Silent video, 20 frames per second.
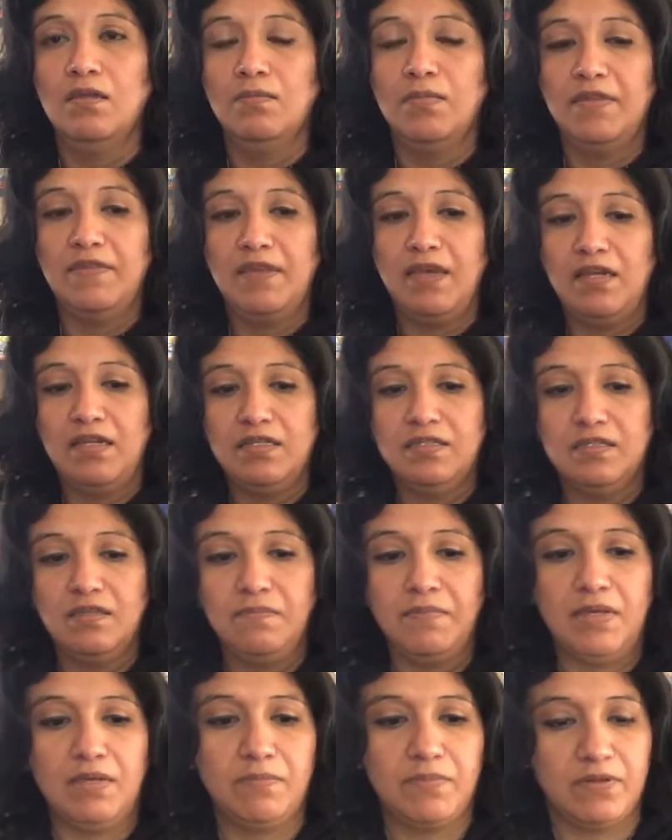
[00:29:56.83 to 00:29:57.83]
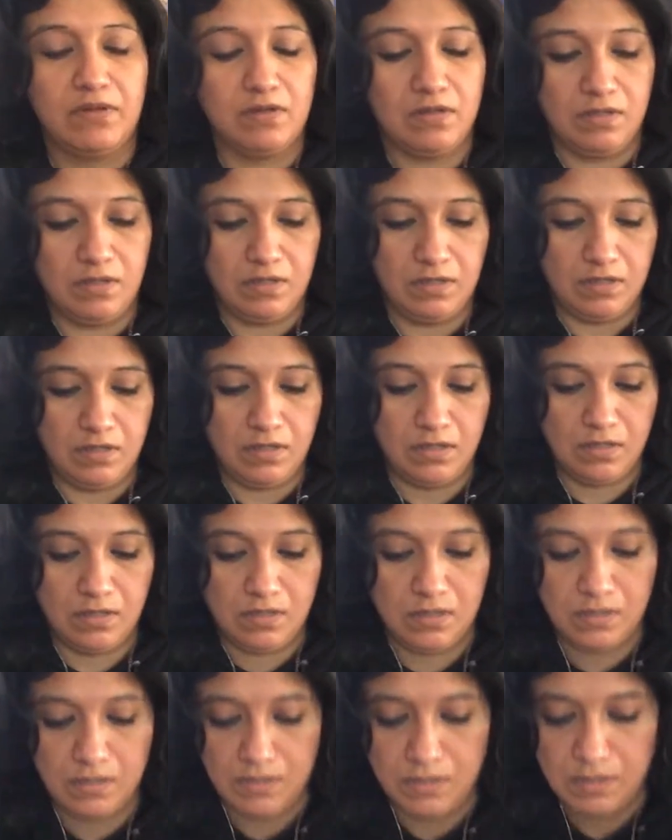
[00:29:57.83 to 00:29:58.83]
But that is the paper.
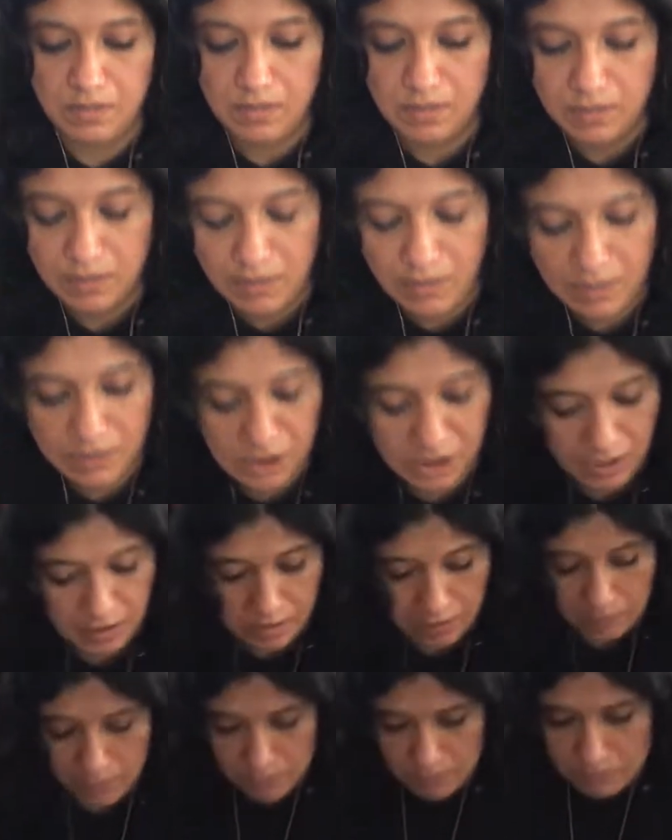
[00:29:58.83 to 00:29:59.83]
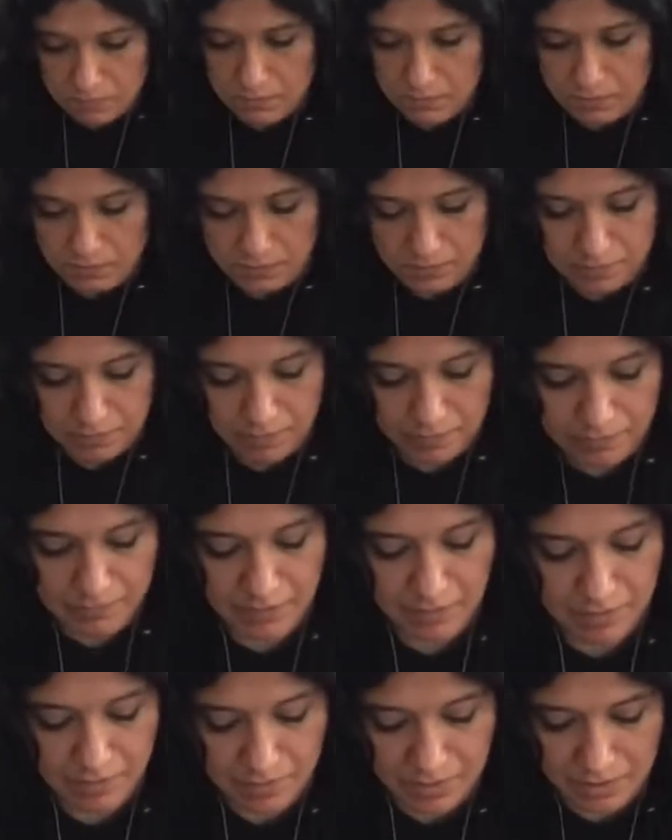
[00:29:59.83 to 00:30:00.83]
Yeah, I'll check. Ooh, this stuff's
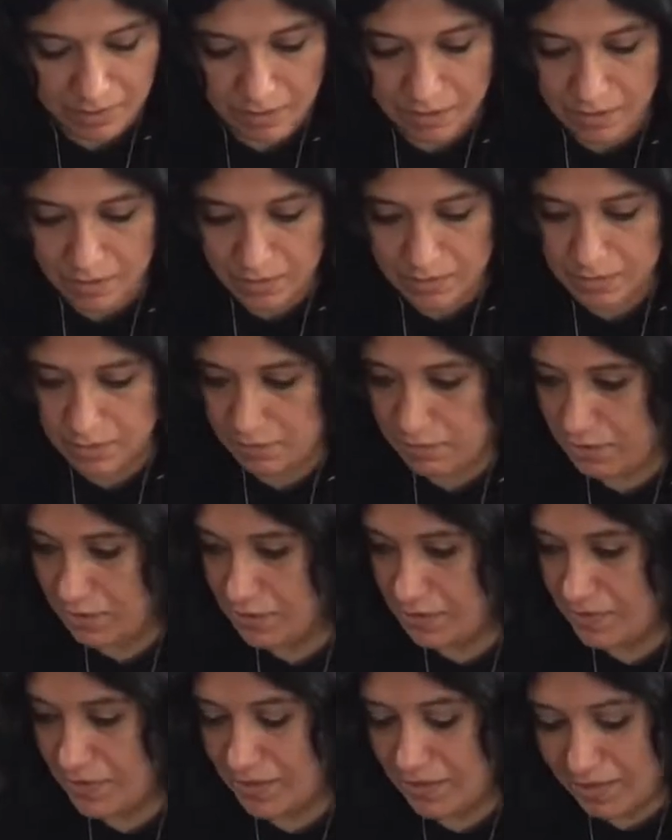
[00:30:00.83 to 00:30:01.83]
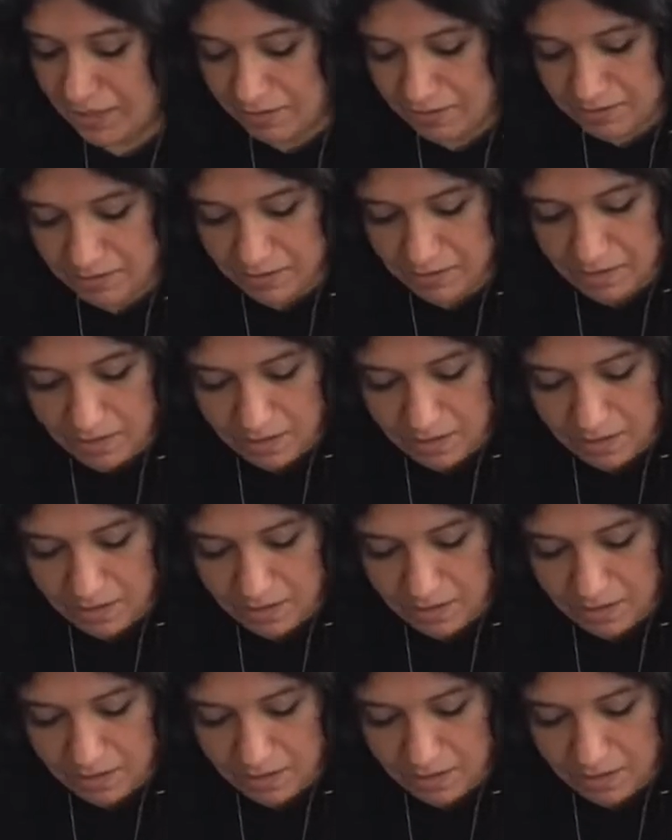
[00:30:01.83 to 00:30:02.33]
scaring me. I'm sorry you guys about that loudness.